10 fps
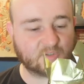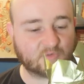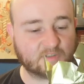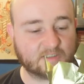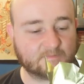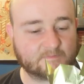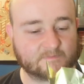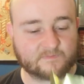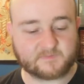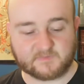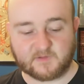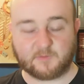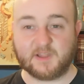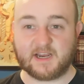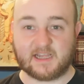Not really.
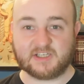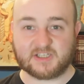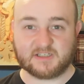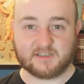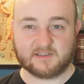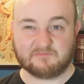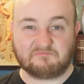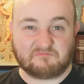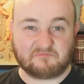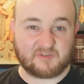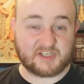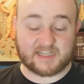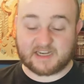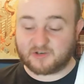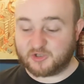Well, there it is. Pretty
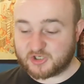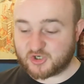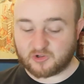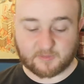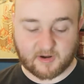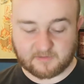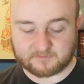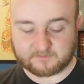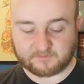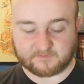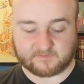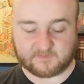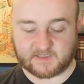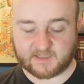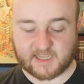standard looking chocolate bar.
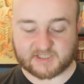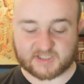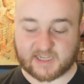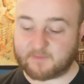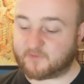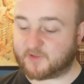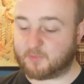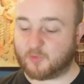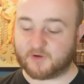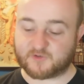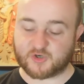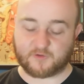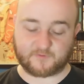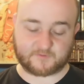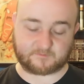Guess it's time for the moment of
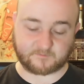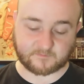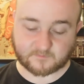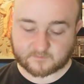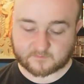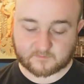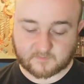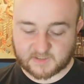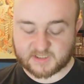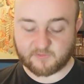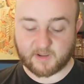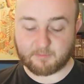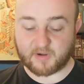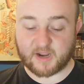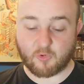truth. See if we
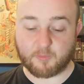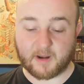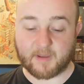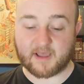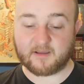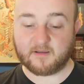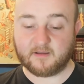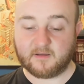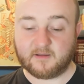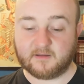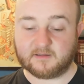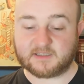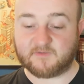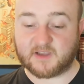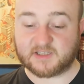can break open a bit.
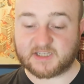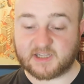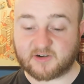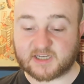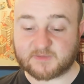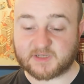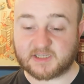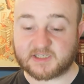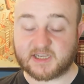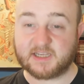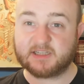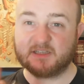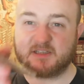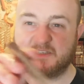See if you can see the crisps inside.